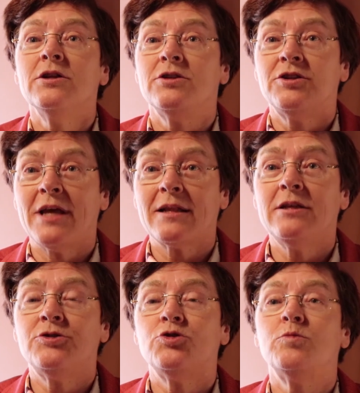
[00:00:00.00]
the
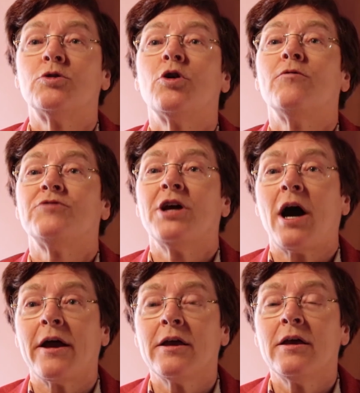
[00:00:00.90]
deadly tumor of the
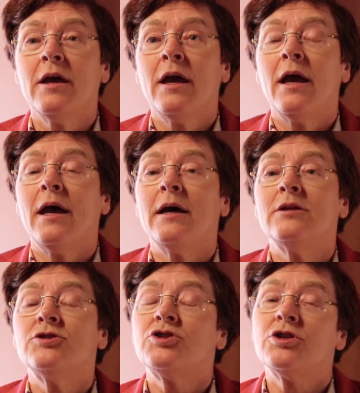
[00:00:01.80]
eye.
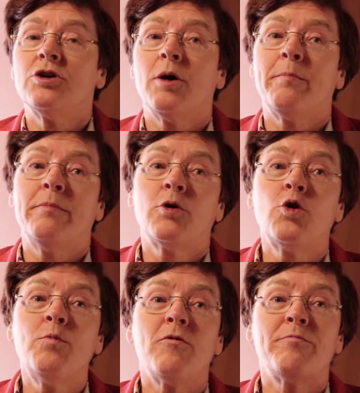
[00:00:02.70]
And a
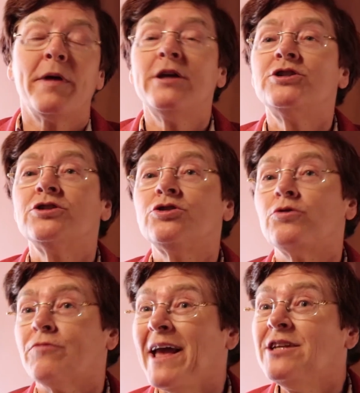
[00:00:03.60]
group of patients,
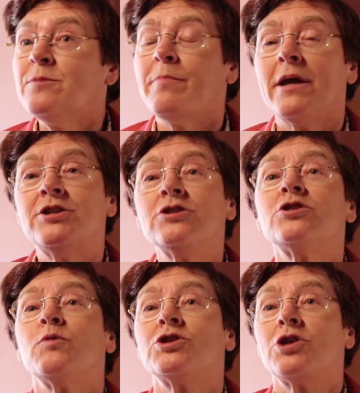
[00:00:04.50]
of 80
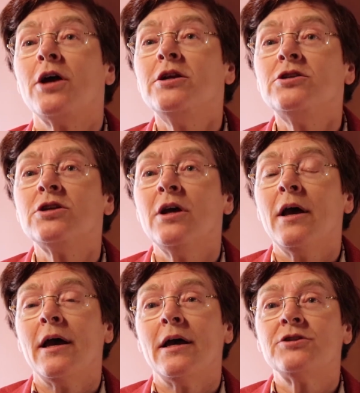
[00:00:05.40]
patients, was studied,
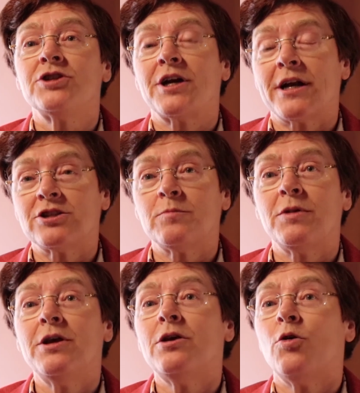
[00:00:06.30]
and
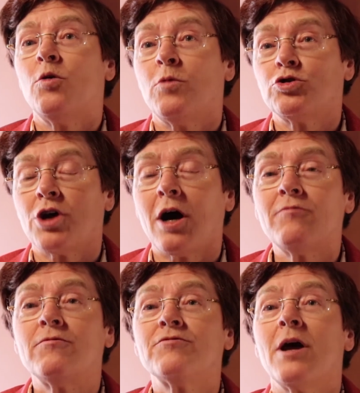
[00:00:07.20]
regrettably, almost
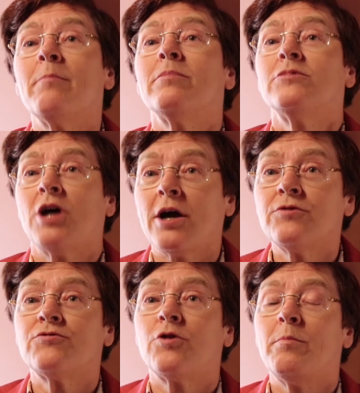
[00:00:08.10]
half of them
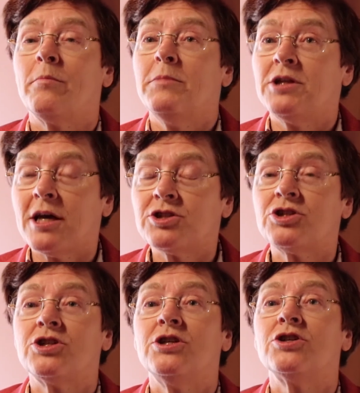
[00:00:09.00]
died from
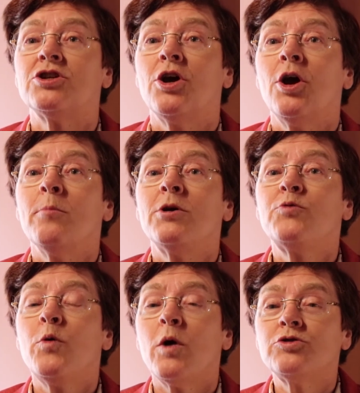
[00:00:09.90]
metastases.
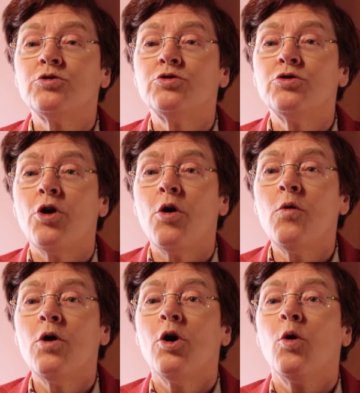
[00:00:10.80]
But we wanted to
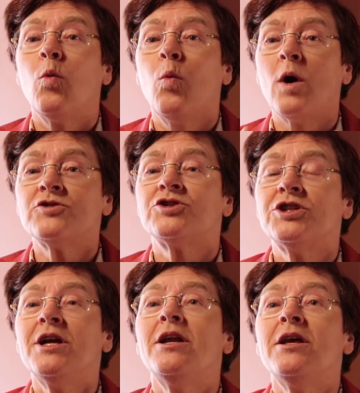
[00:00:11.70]
know what
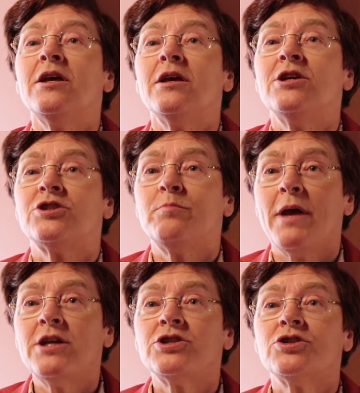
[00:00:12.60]
really is the
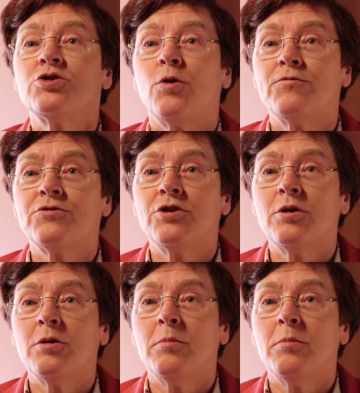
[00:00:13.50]
basis of the